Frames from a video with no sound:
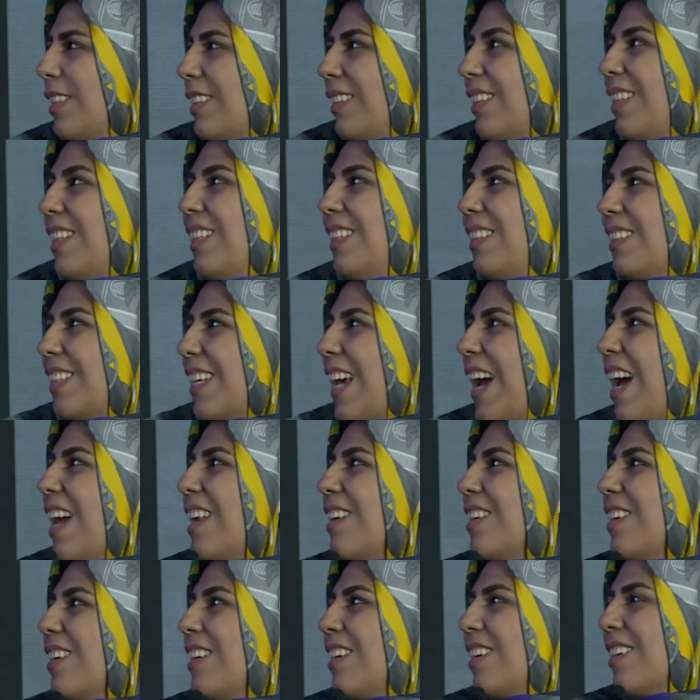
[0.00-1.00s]
It
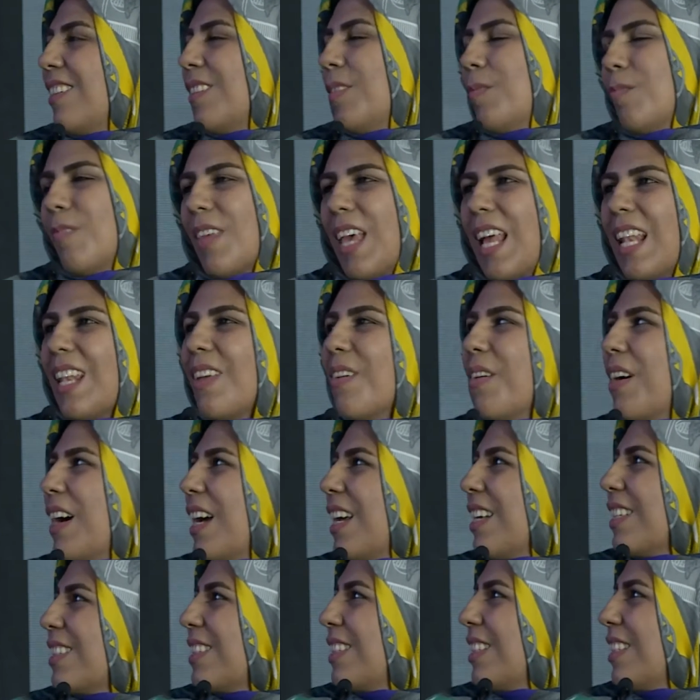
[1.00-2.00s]
can
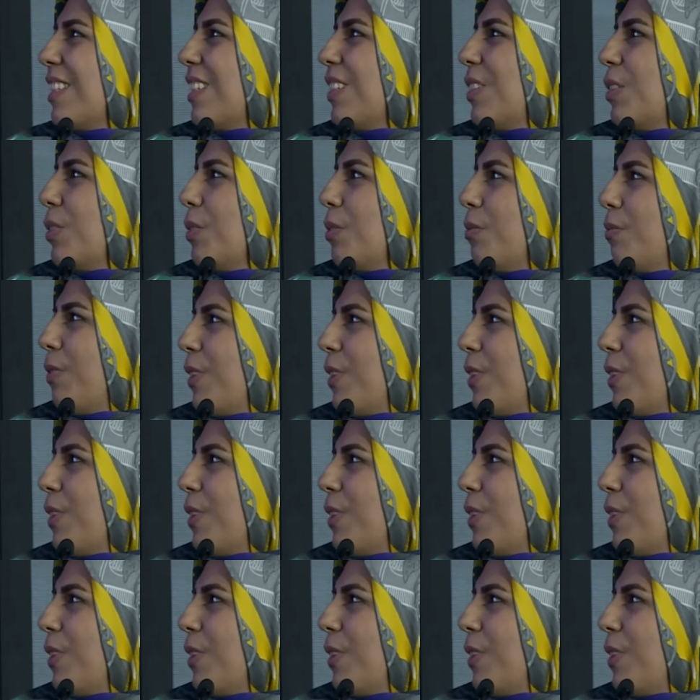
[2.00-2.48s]
allow us to, for